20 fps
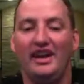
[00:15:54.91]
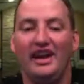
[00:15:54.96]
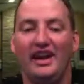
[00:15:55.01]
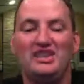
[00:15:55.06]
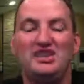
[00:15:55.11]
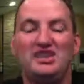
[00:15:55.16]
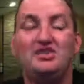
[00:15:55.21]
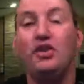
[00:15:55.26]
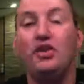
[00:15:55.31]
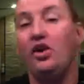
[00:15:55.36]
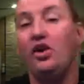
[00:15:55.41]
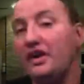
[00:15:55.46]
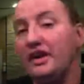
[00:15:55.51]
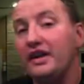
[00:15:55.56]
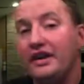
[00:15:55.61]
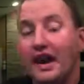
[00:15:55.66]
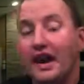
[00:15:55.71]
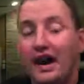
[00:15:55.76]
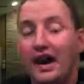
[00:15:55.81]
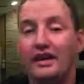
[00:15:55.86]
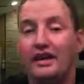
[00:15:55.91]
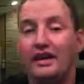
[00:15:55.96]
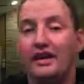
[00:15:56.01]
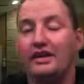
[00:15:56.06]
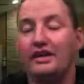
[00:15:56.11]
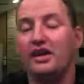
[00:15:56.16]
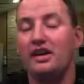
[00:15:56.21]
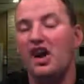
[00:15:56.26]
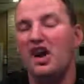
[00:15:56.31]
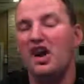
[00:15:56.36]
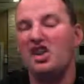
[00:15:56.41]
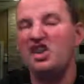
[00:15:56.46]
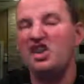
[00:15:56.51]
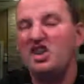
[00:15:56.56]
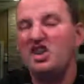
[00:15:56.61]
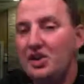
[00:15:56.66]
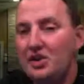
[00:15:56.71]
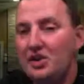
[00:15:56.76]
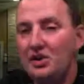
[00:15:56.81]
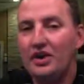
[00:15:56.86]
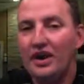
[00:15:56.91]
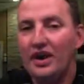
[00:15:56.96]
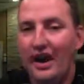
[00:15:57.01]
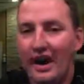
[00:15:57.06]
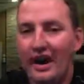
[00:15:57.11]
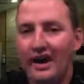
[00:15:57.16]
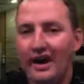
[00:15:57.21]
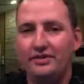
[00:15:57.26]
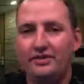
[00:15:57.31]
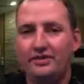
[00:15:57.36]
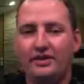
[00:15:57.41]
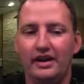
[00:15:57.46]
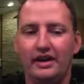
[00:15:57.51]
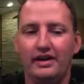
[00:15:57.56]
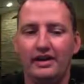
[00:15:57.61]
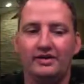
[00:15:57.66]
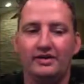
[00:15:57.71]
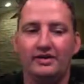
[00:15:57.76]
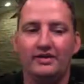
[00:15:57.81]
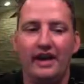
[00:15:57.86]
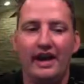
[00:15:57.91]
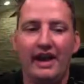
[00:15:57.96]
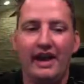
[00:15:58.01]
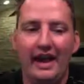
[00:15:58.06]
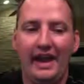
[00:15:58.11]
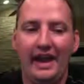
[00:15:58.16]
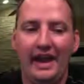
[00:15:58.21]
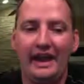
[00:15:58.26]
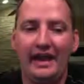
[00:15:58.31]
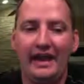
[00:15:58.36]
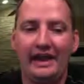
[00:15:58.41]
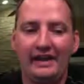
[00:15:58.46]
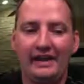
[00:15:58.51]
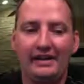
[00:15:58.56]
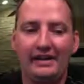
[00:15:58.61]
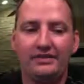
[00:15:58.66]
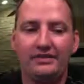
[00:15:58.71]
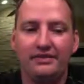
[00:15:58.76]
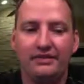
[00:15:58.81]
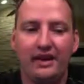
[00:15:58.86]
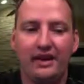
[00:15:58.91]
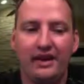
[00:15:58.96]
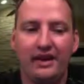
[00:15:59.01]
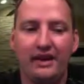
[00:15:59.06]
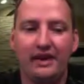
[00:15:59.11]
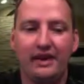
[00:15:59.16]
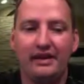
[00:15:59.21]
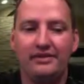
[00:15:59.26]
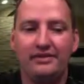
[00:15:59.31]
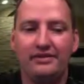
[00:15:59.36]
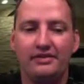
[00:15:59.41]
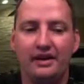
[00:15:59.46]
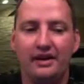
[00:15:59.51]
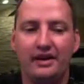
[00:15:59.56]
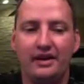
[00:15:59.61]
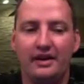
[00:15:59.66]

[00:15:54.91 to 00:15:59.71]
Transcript: is you've only got like a year and a half left of 85